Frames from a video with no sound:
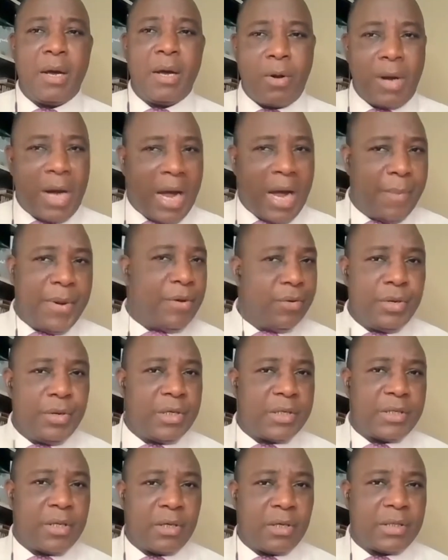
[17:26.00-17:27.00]
Cameroon
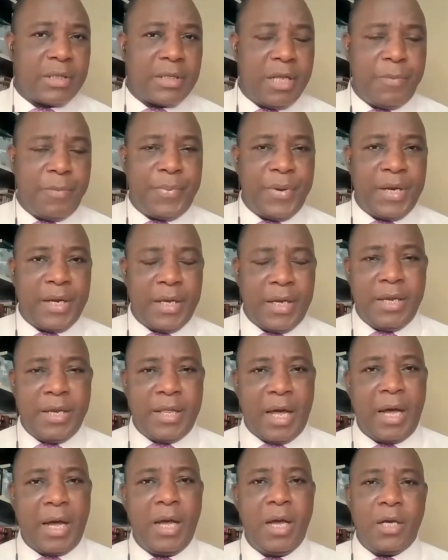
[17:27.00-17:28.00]
is not sleeping
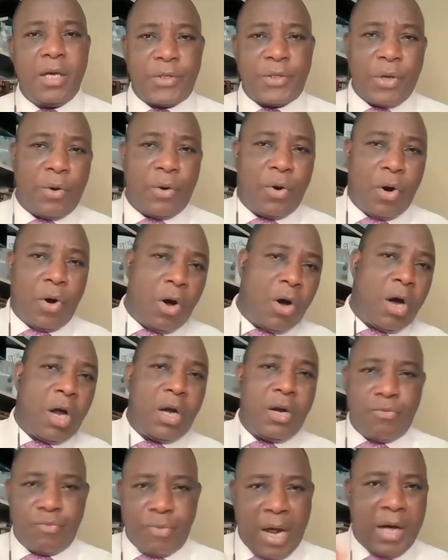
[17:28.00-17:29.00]
either. So all
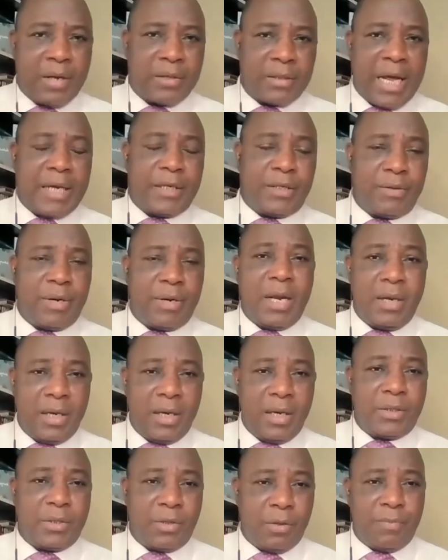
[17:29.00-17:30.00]
around, Nigeria
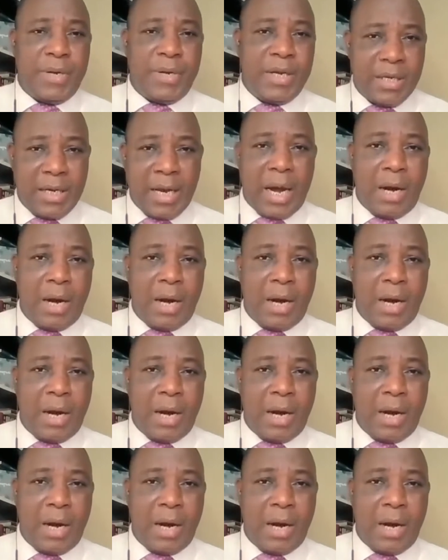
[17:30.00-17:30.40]
needs to be in that